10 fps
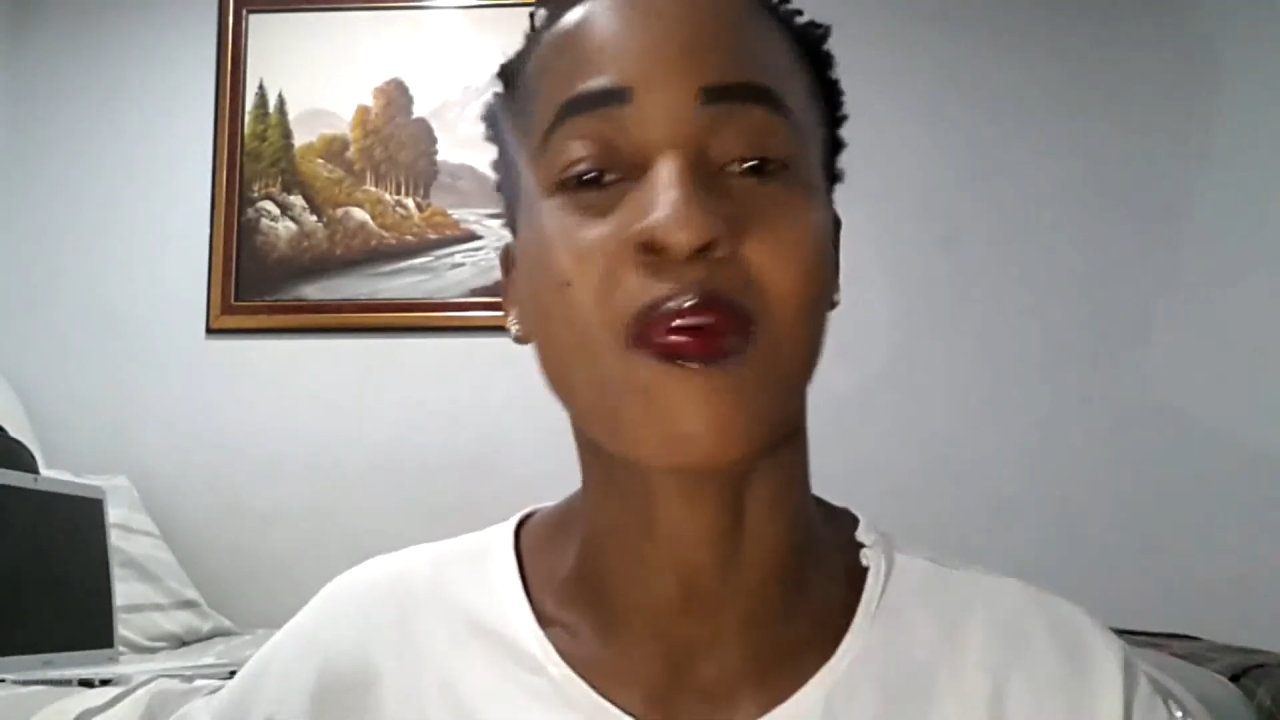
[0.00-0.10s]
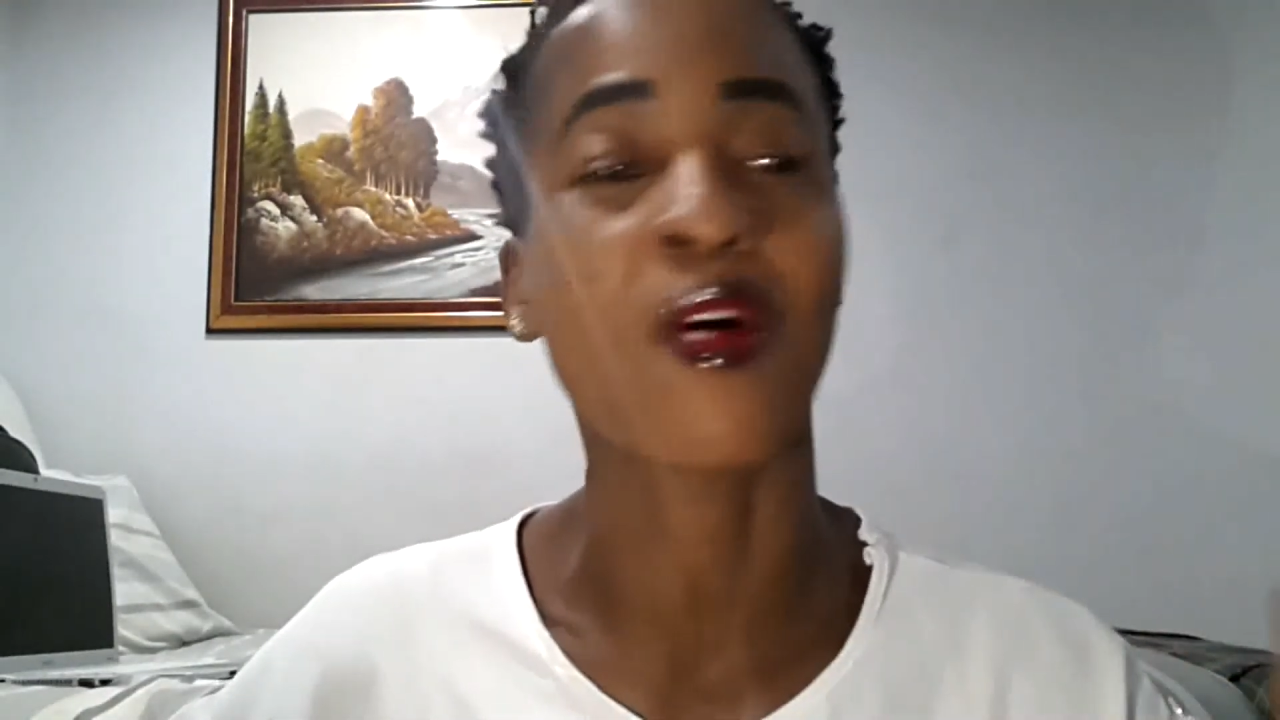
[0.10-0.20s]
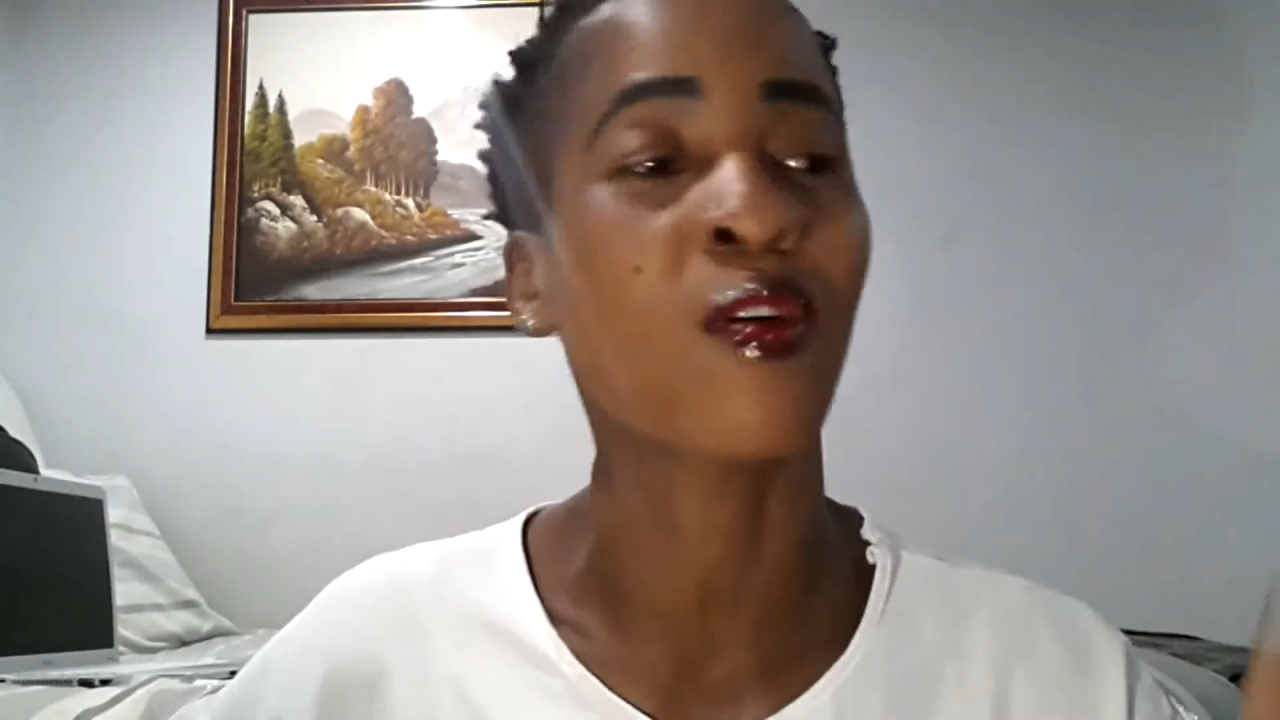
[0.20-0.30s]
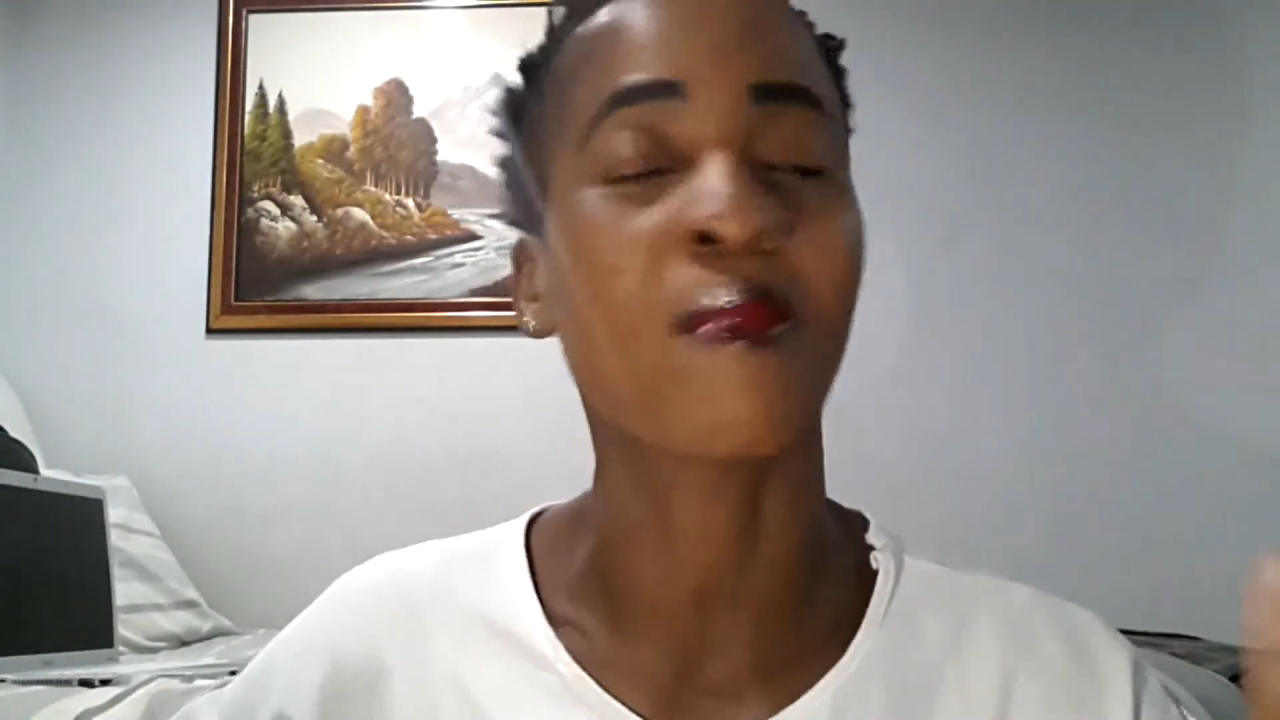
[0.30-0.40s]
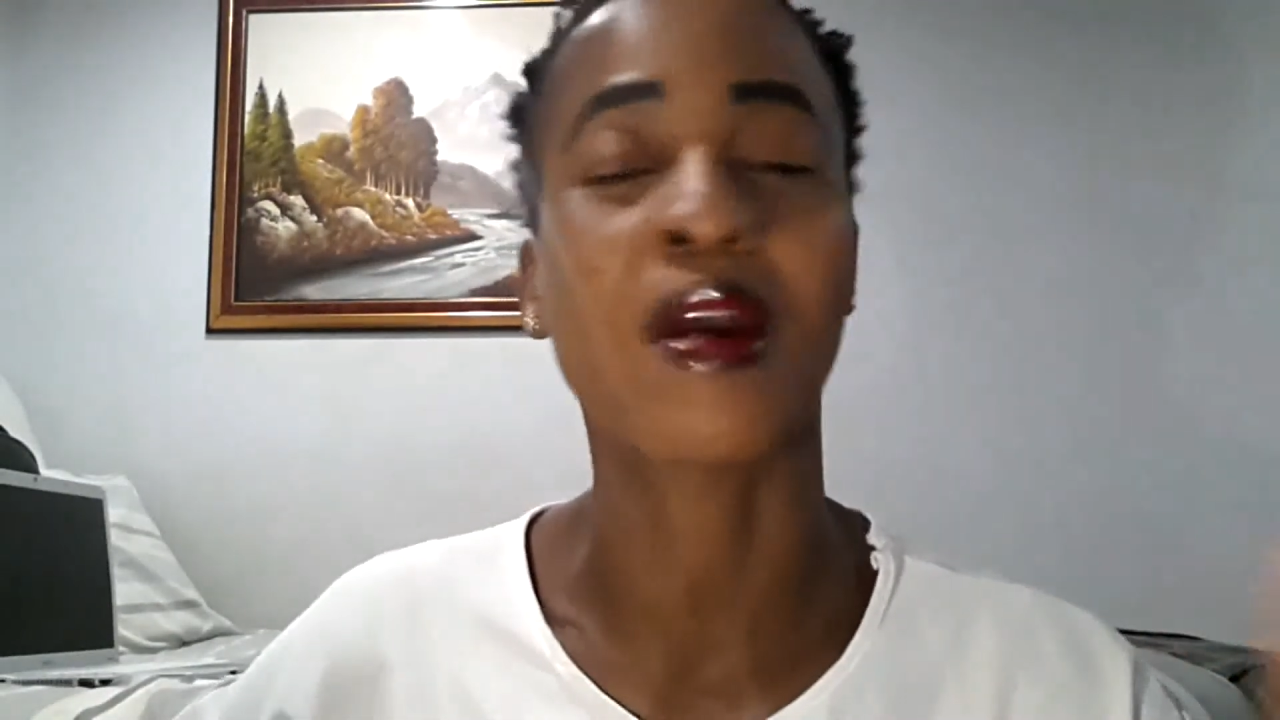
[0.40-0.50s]

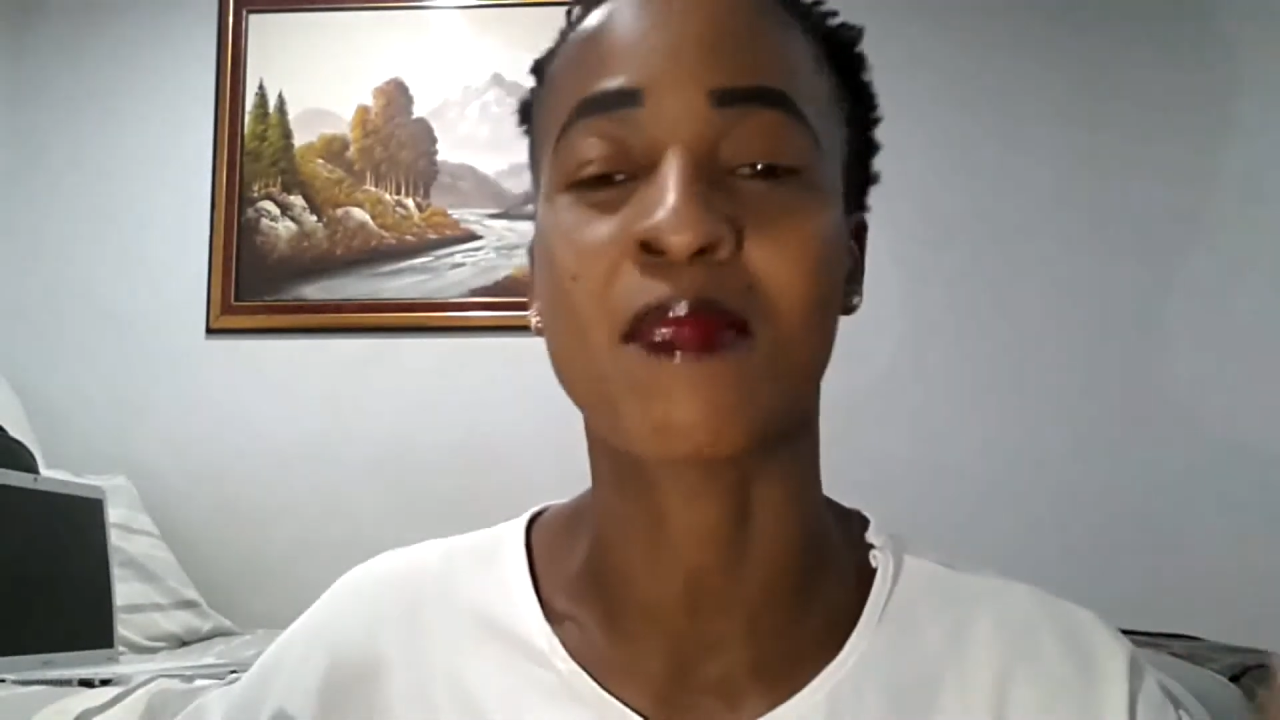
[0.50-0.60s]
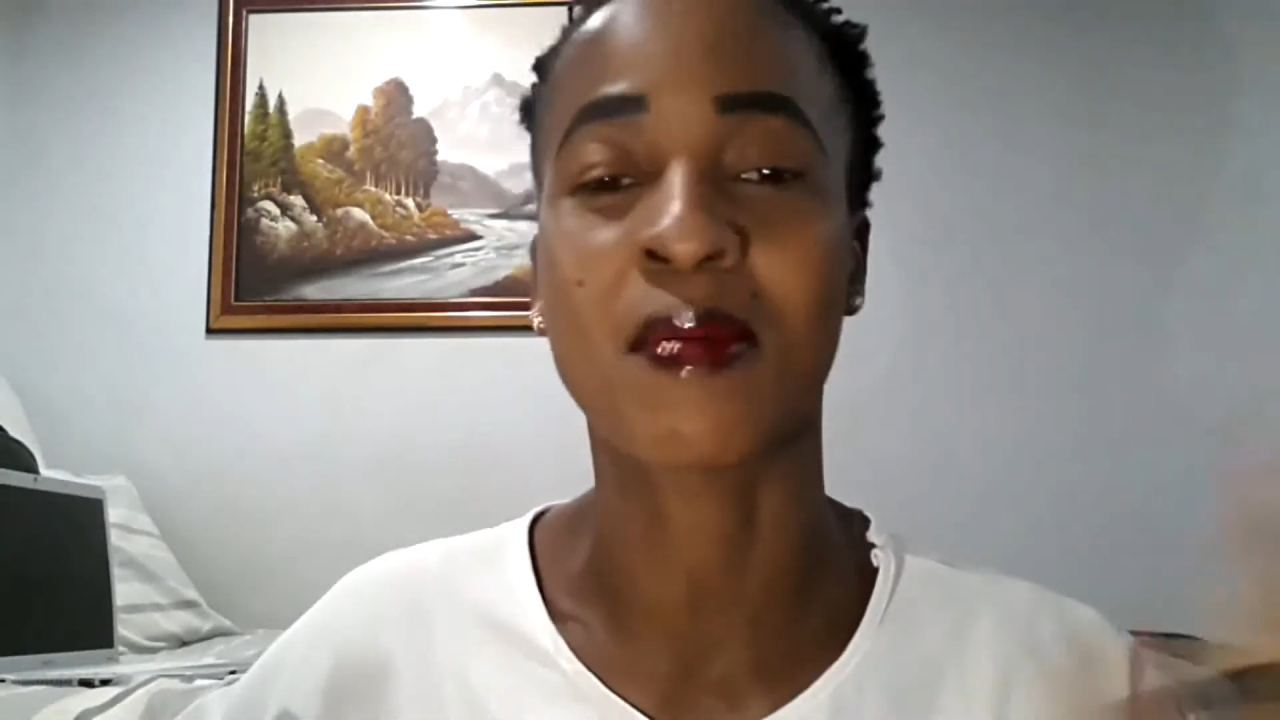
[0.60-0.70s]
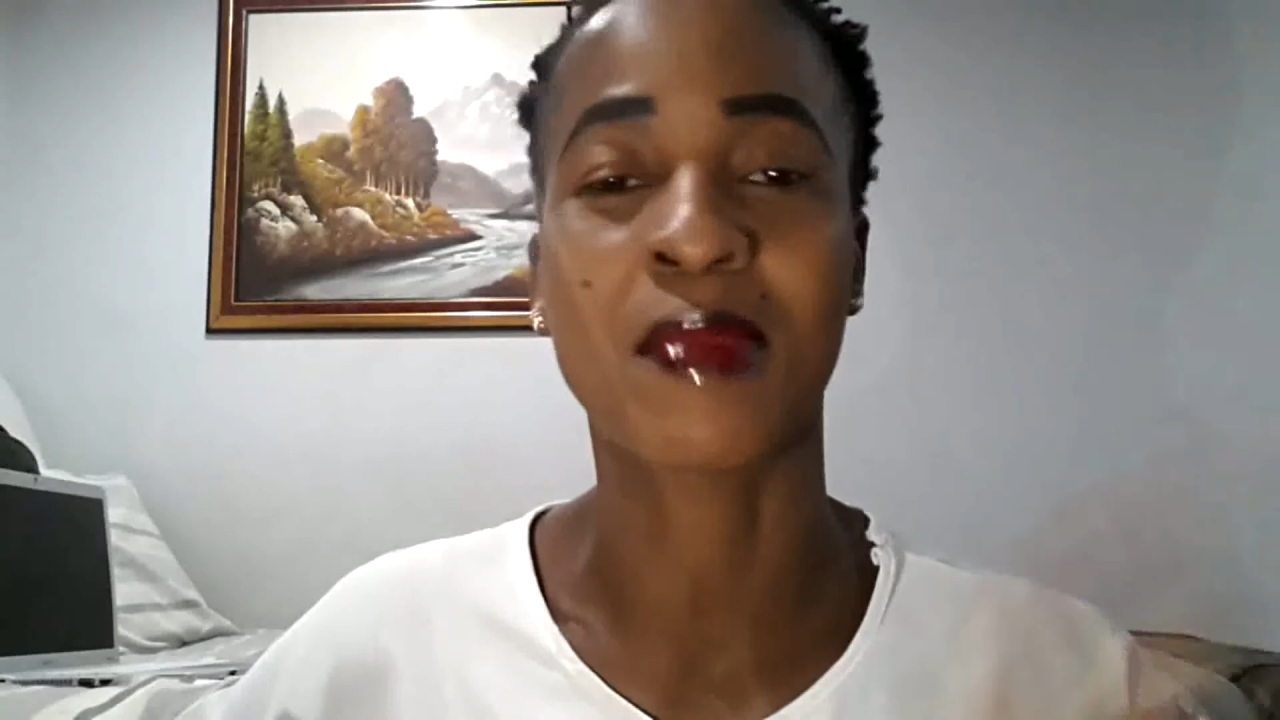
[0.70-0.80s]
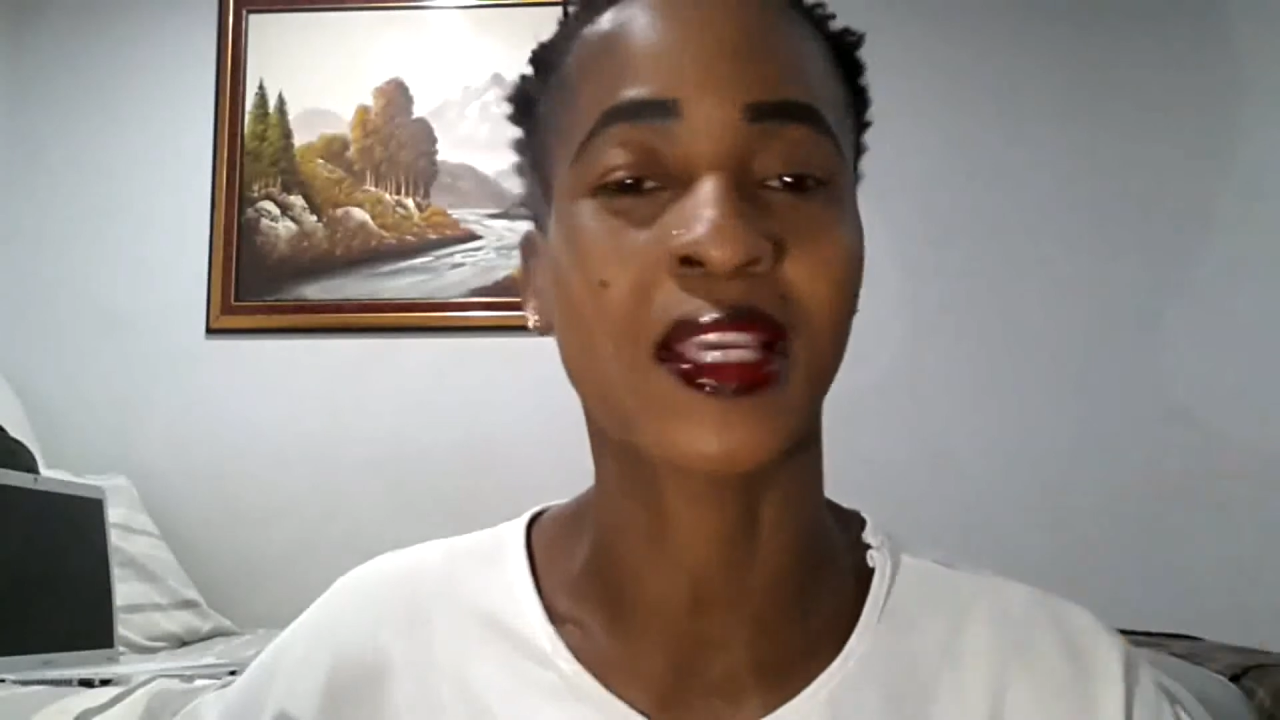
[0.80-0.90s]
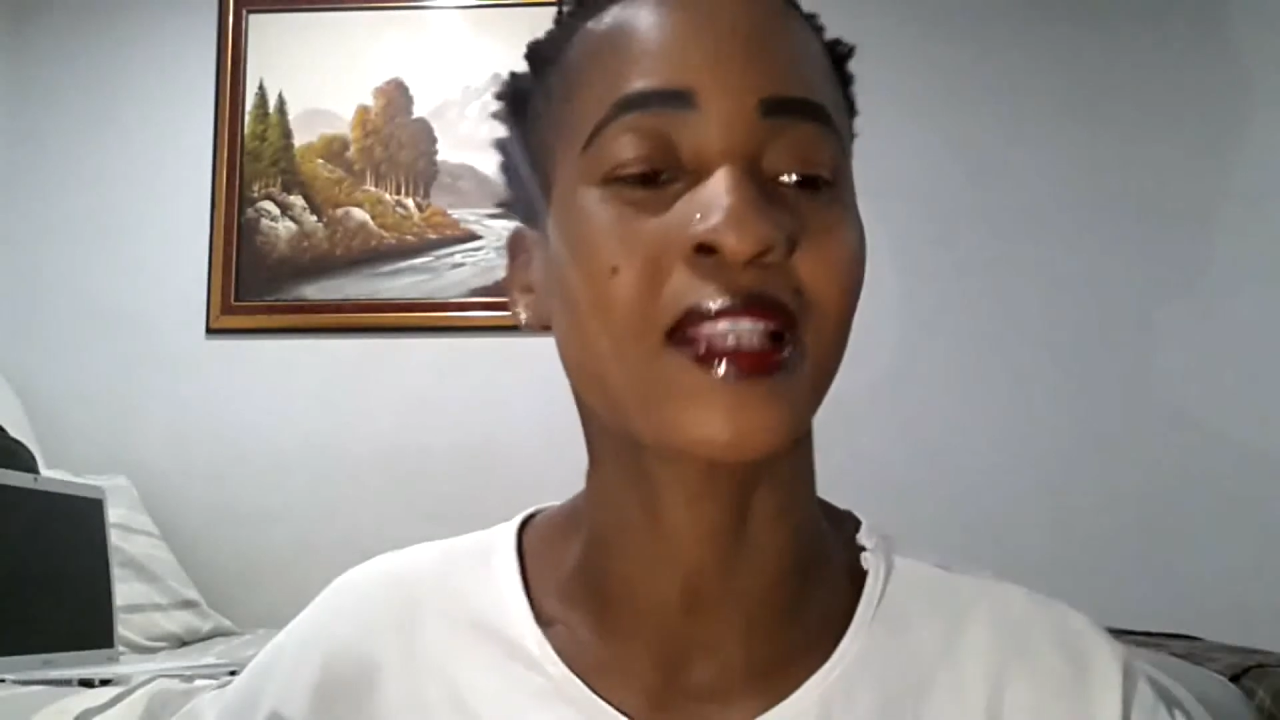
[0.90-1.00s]
all my, my, my